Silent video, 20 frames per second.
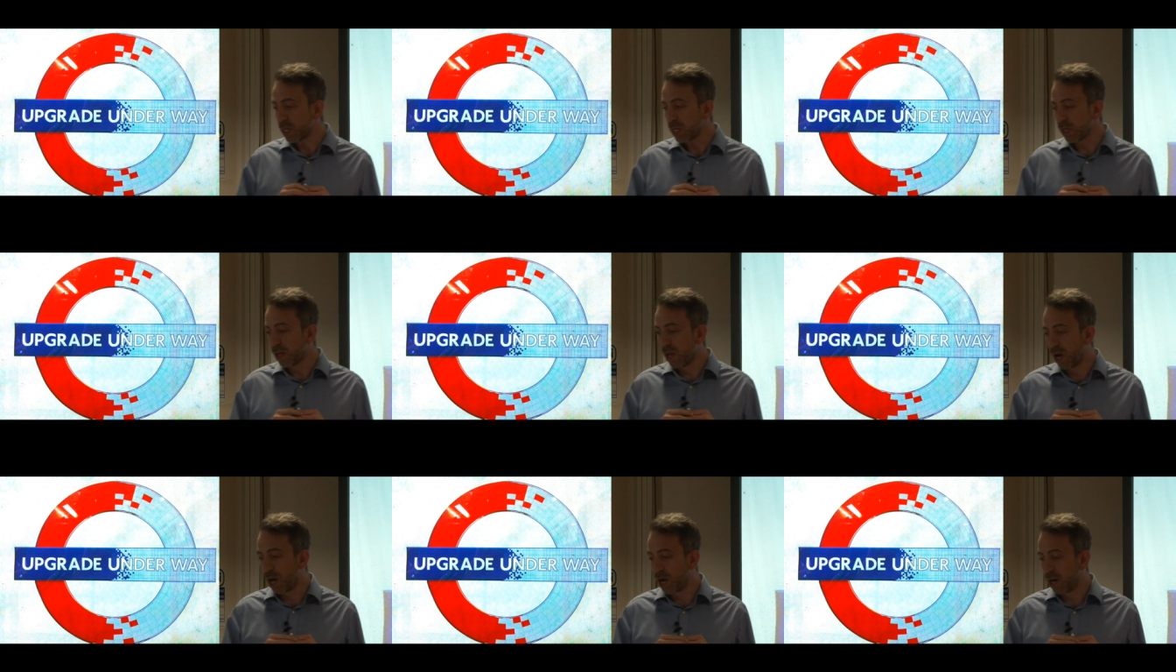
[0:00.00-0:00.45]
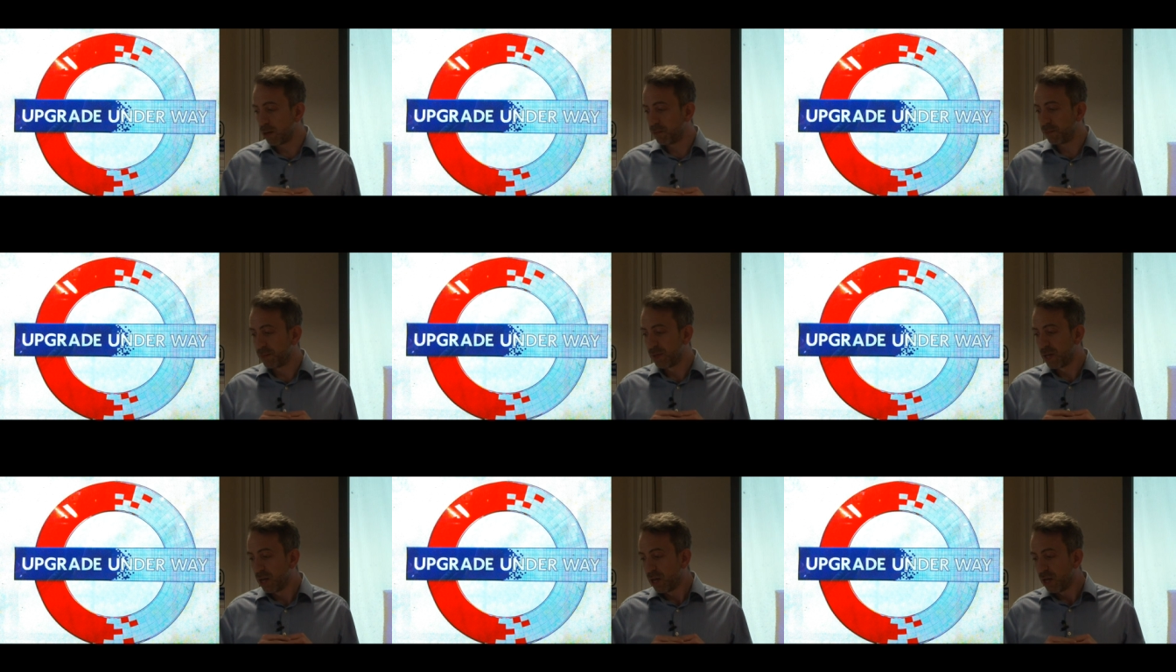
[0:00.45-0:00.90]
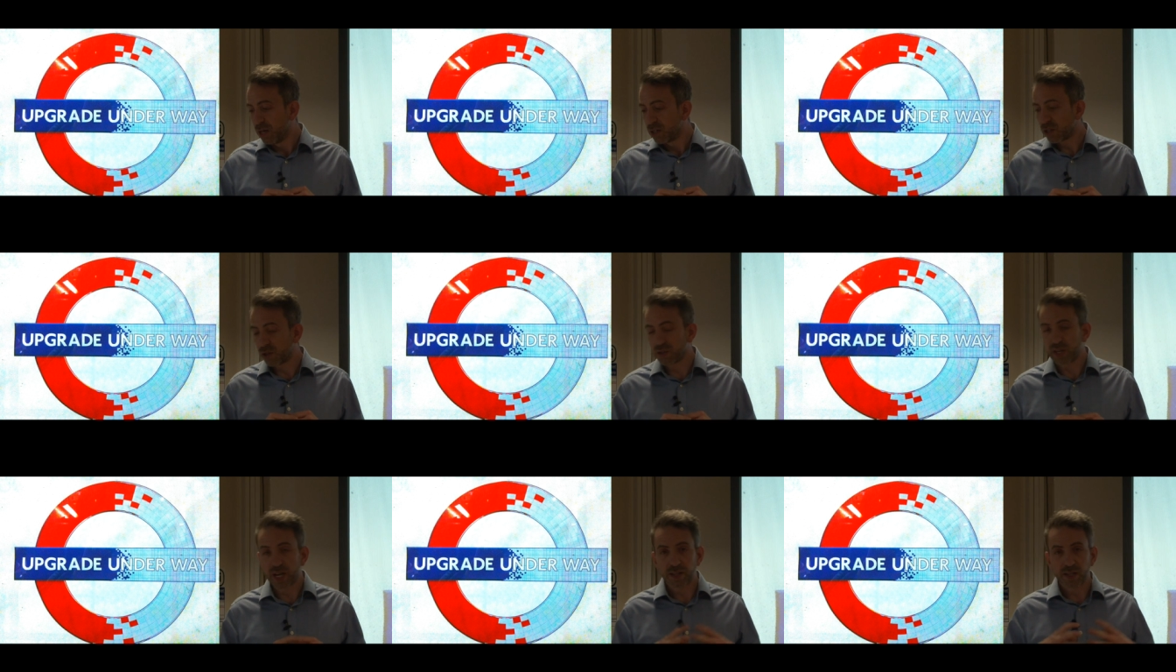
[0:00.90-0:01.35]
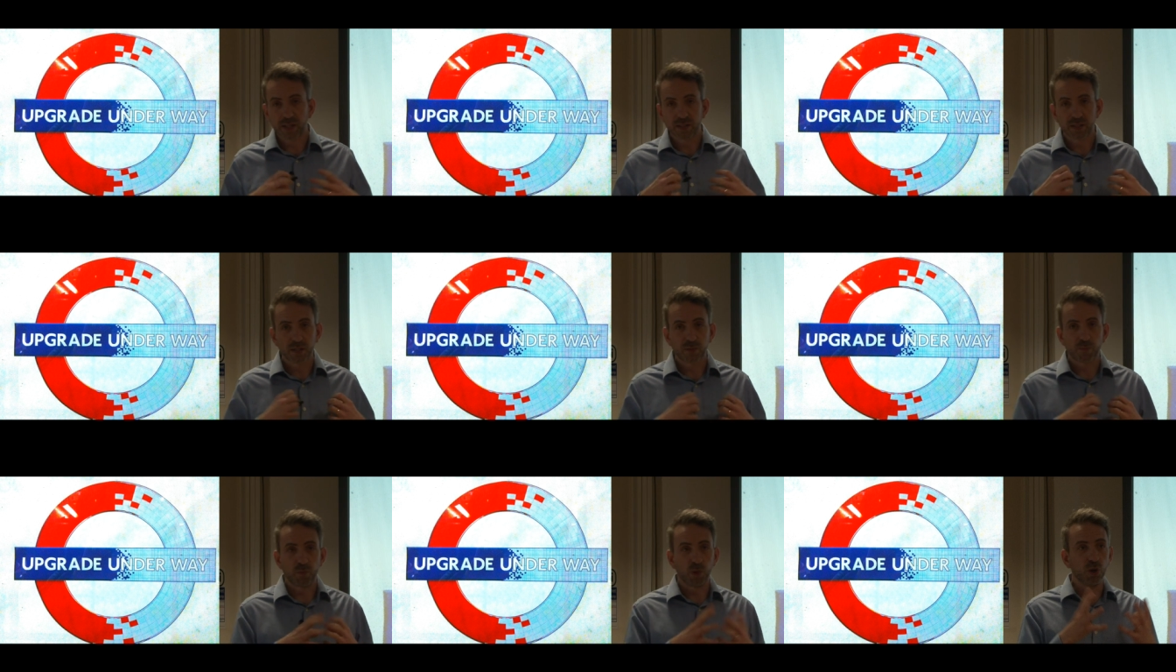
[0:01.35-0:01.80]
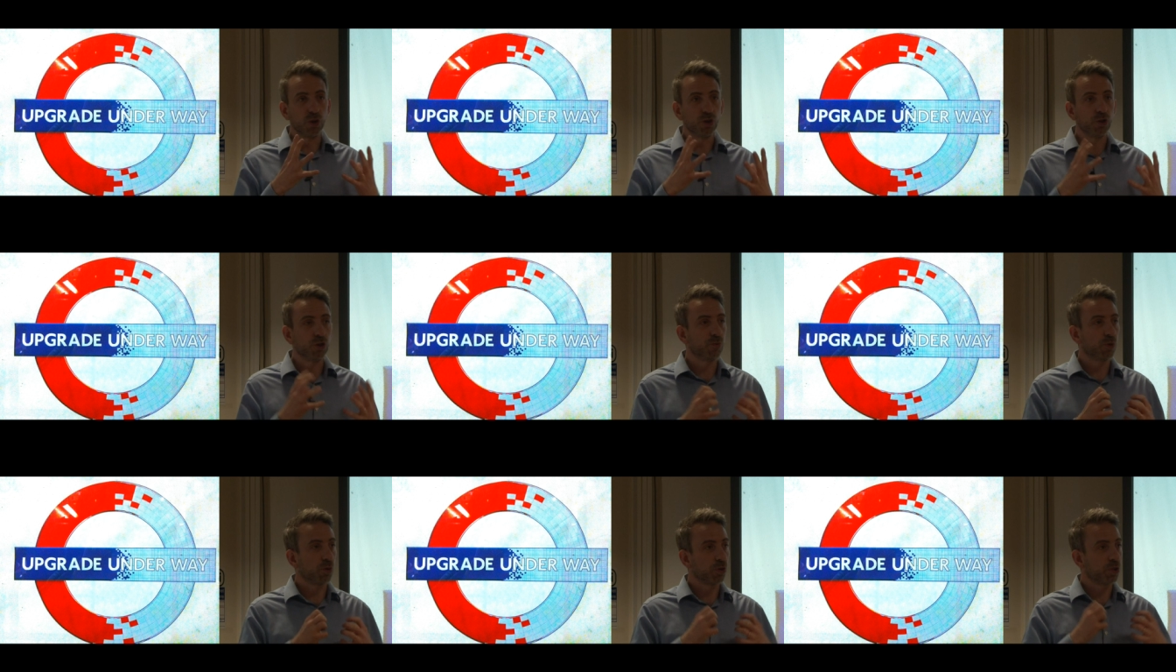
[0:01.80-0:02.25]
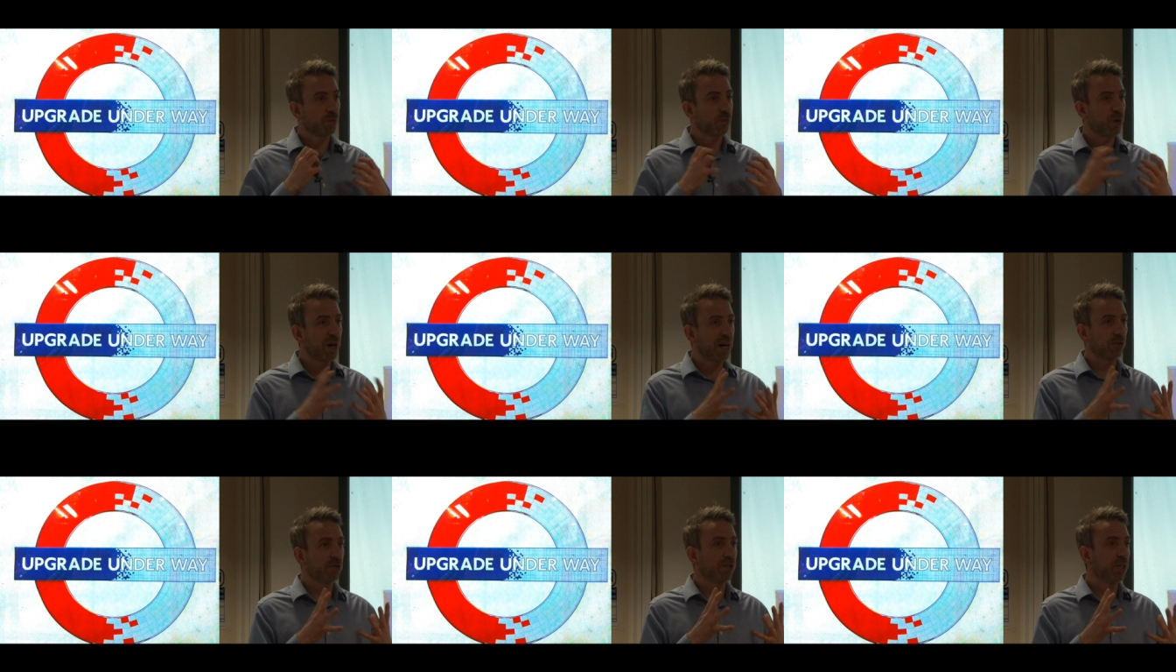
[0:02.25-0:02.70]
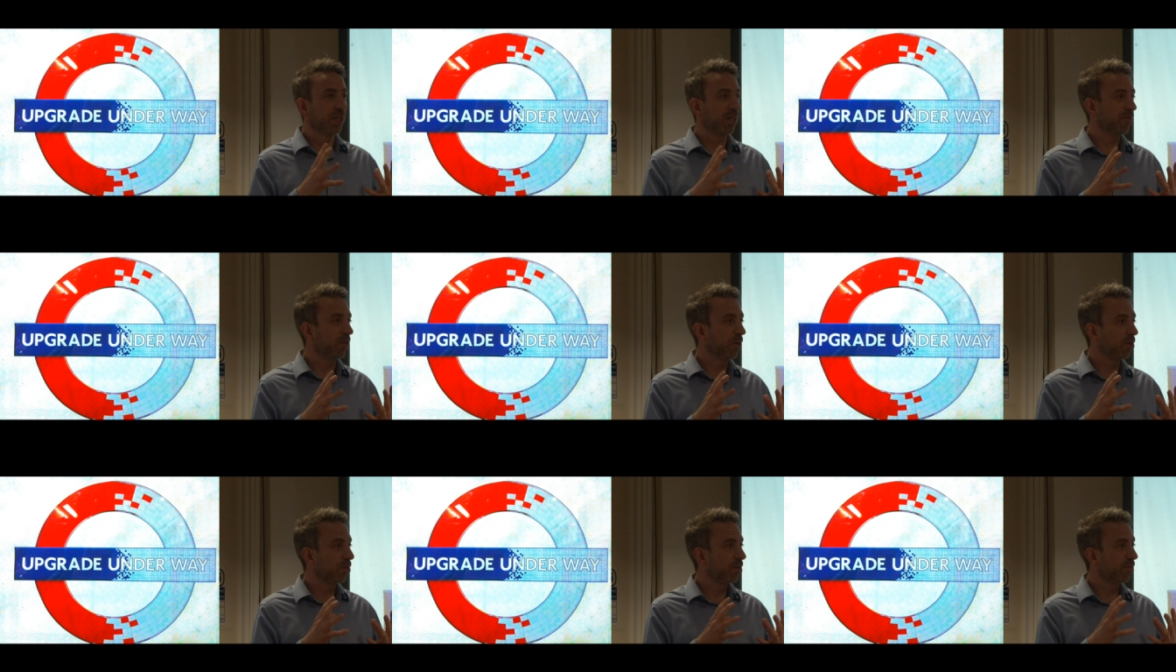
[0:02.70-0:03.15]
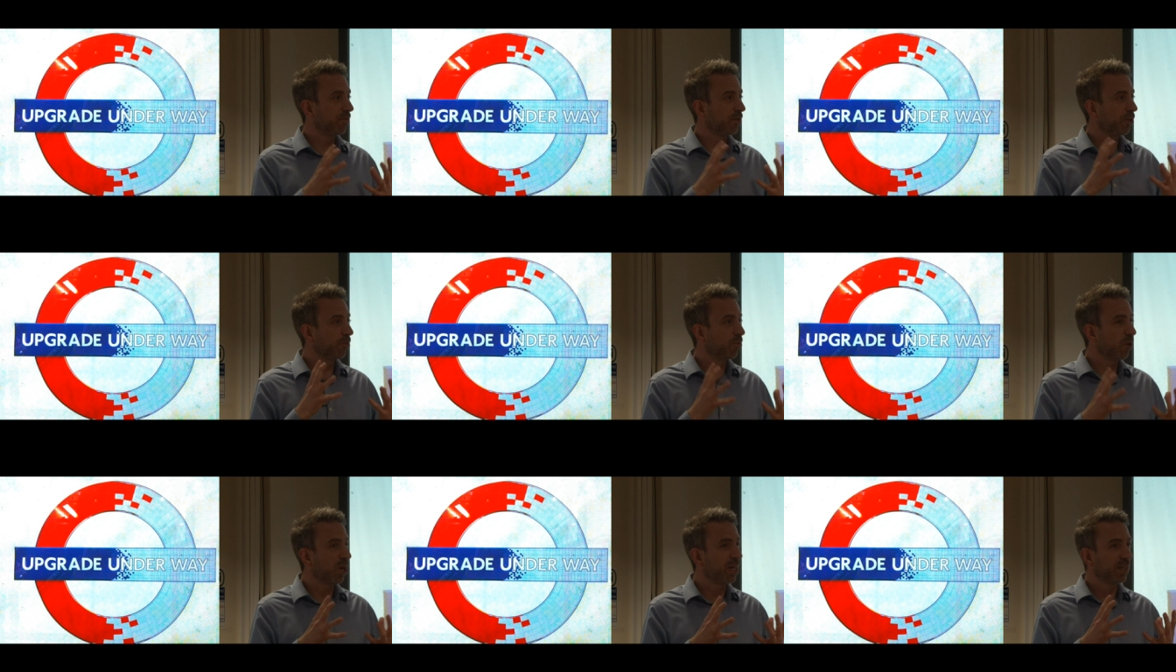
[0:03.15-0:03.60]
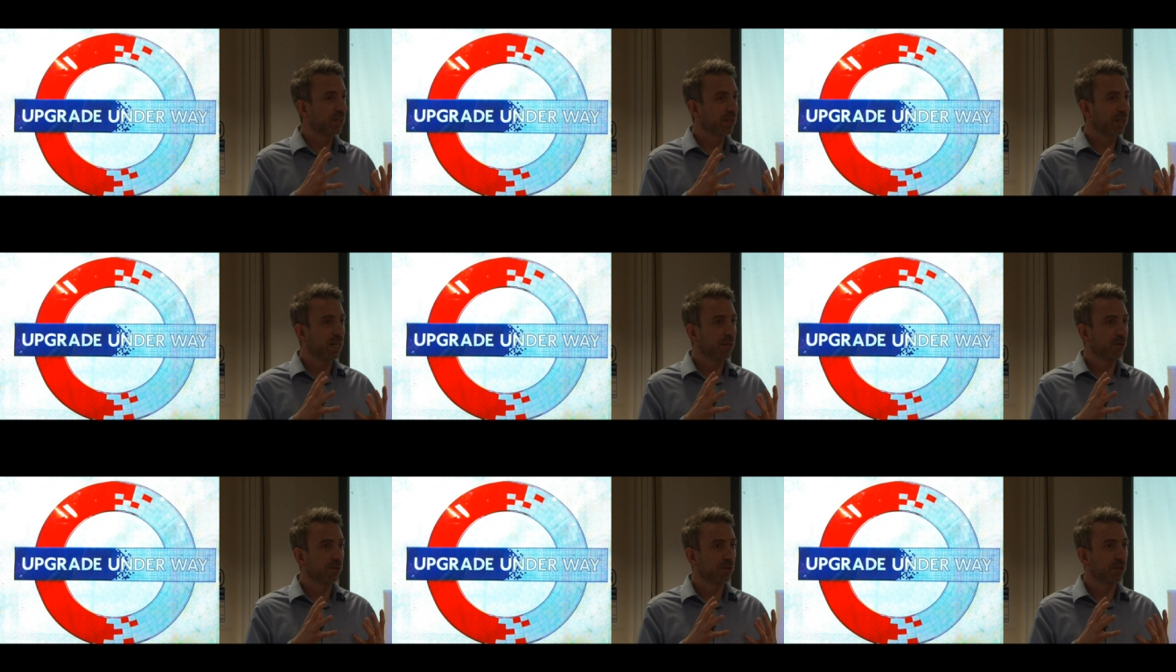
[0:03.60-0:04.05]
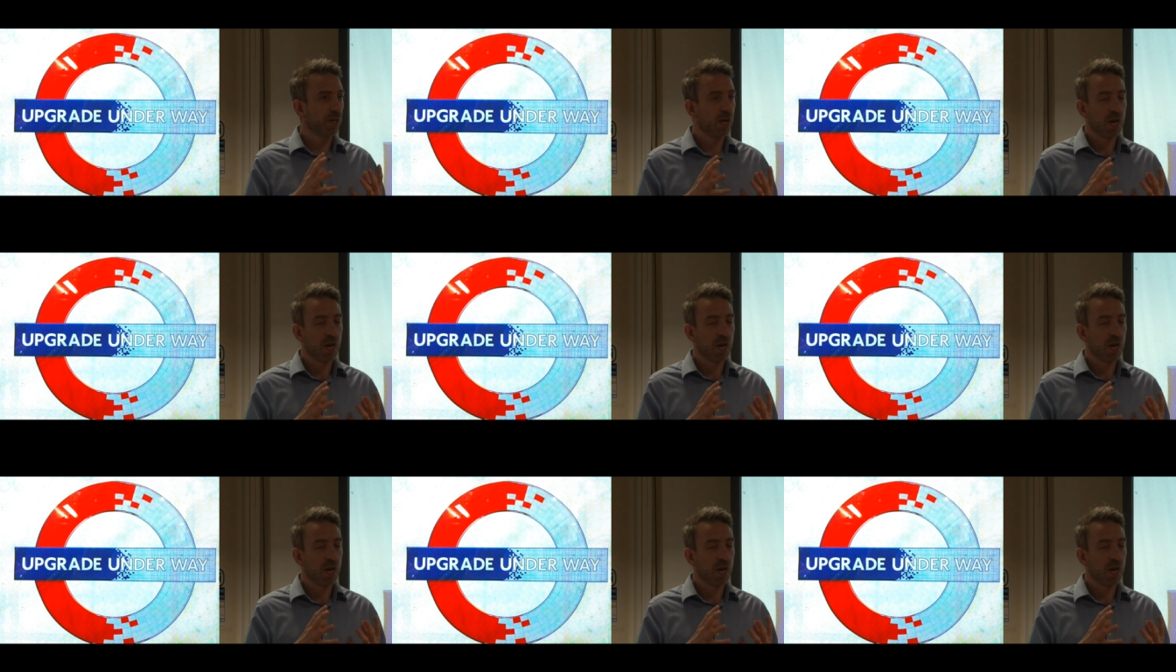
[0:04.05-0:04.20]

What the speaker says: So yeah, there's this bloom or sprouting of lots of new brain cells.